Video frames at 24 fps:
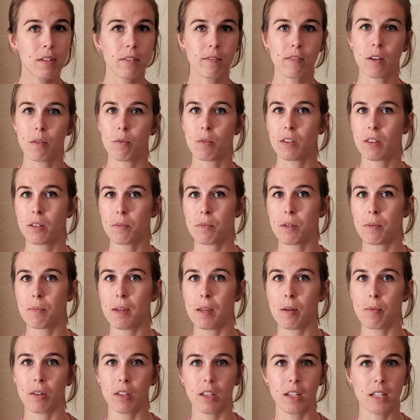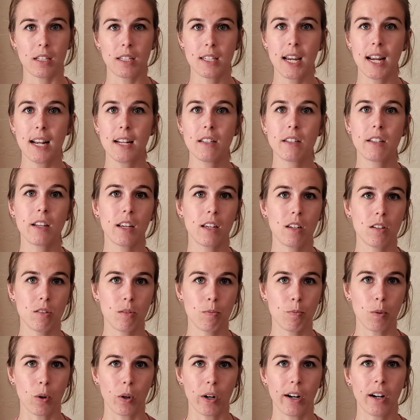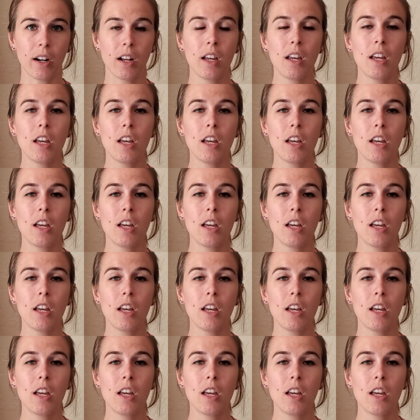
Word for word: If I want them to be really intense, I use more.